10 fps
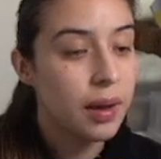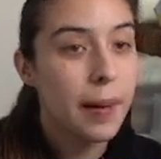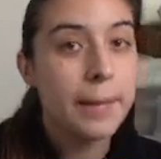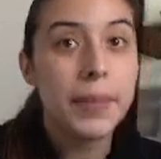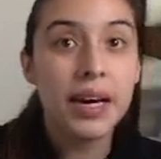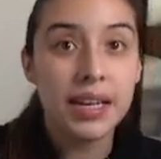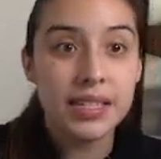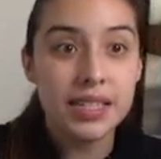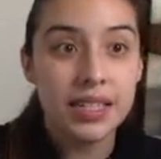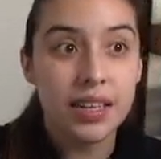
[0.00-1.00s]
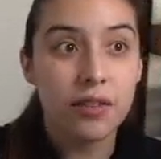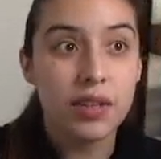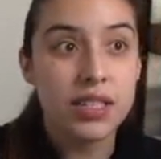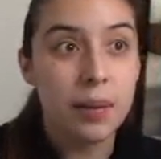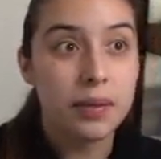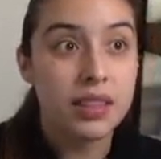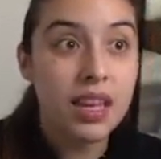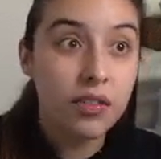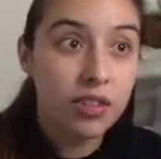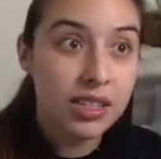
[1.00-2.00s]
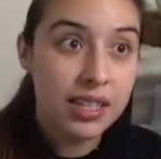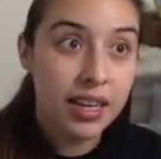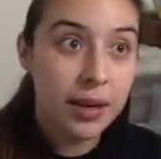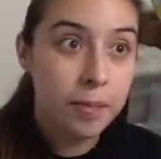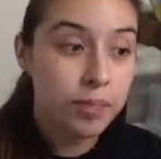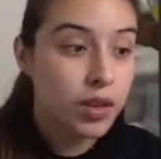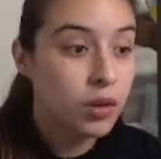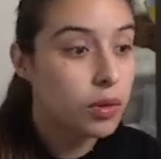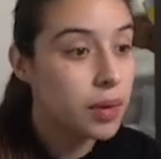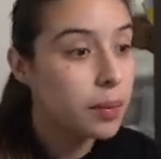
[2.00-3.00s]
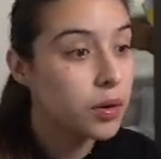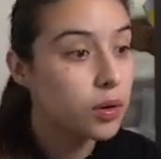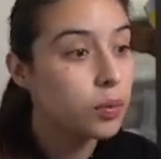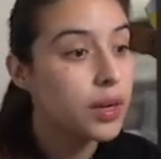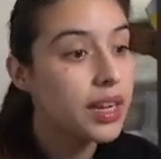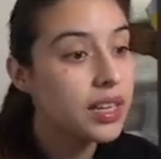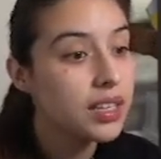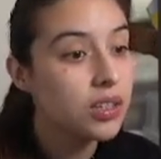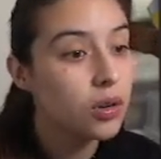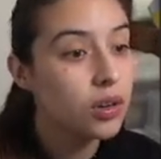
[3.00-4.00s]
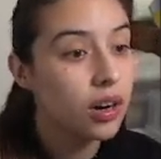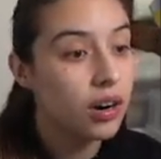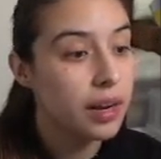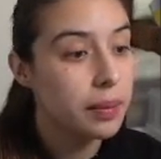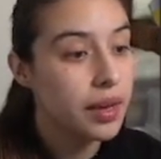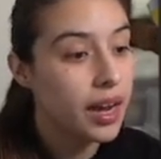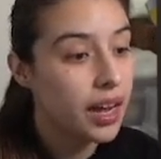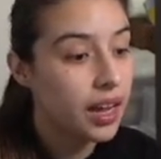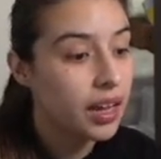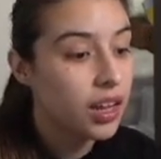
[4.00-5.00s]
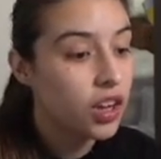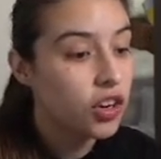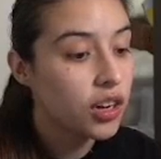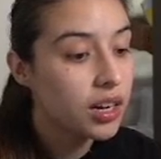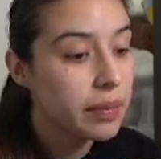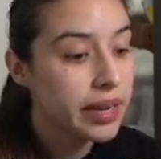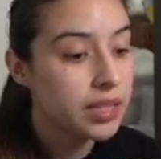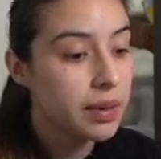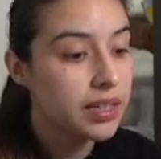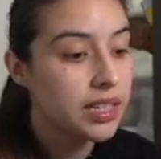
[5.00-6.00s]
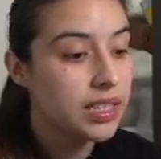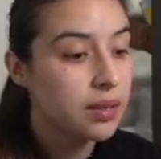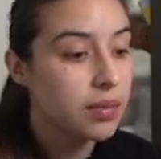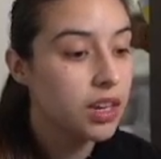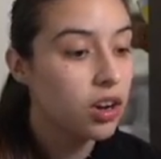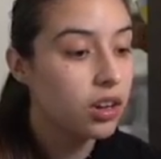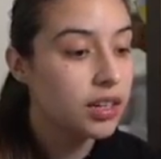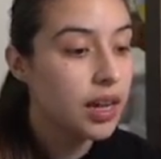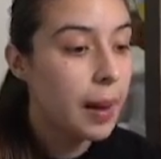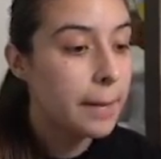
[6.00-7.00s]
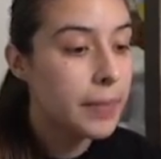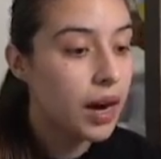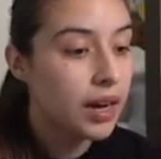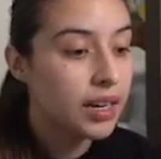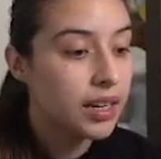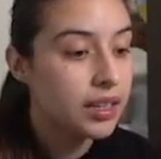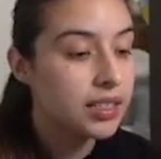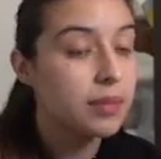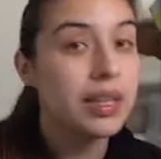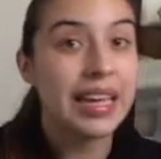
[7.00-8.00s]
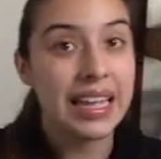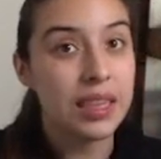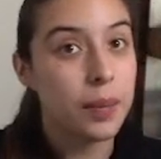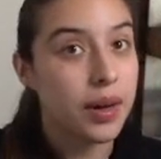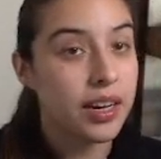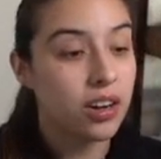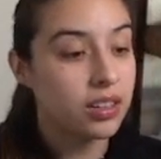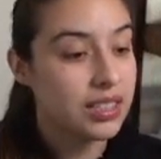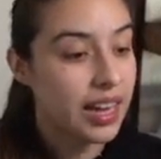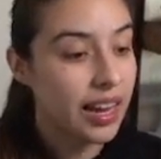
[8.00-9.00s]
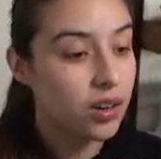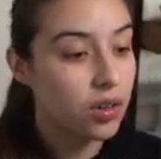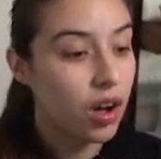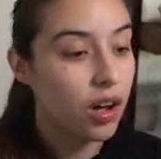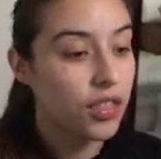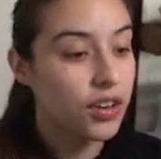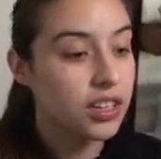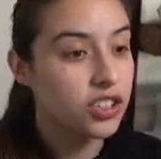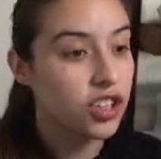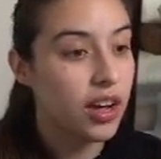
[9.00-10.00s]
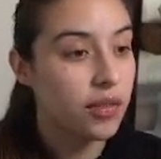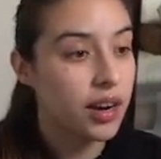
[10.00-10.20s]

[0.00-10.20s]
But if we stop and think for a second, remember, we told our API, you're going to be expecting something called body, something in the body called title, author, and genre.